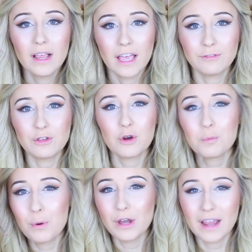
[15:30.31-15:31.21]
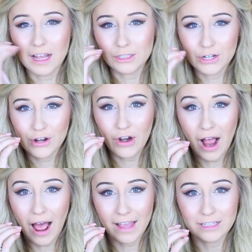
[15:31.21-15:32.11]
If you don't put it under your
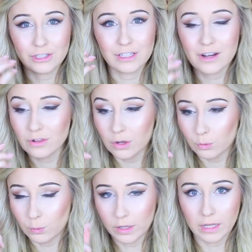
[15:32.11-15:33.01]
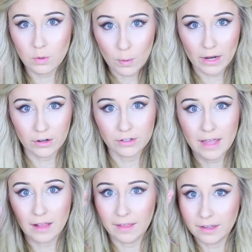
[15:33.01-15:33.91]
eye, it's just gonna look really weird
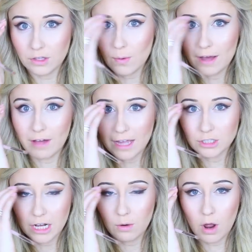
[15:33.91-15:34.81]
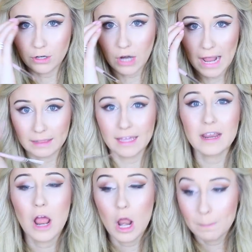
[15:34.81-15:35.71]
that like you have eyeshadow on your
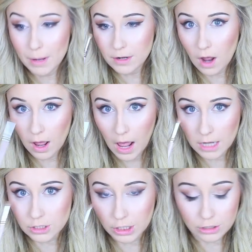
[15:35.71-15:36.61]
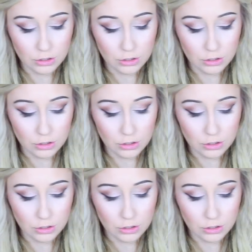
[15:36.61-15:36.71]
eyelid, but not under.